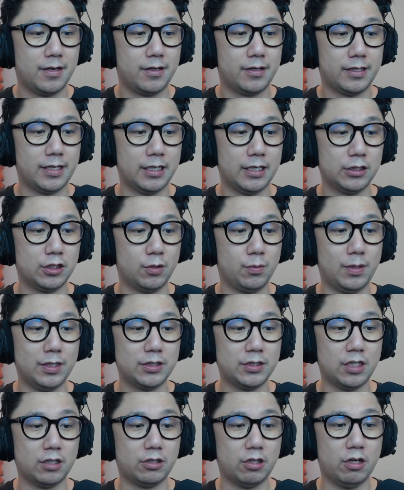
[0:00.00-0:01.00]
Okay, so once
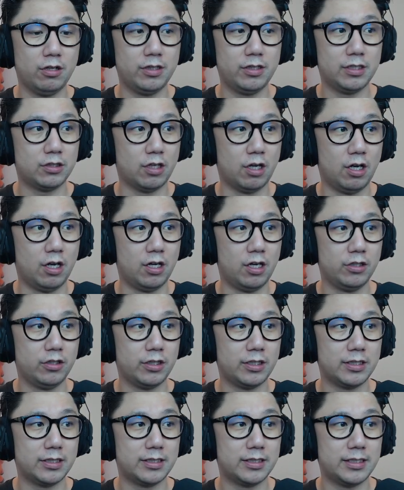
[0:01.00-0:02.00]
I turn this on, you
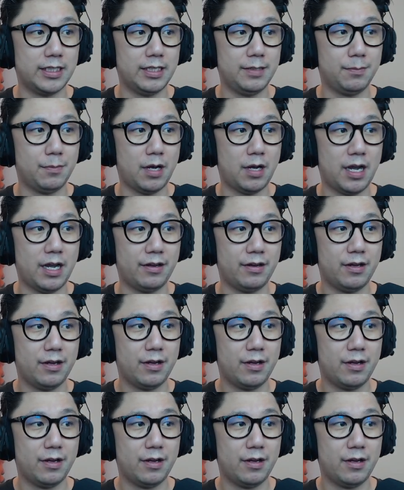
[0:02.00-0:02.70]
can see my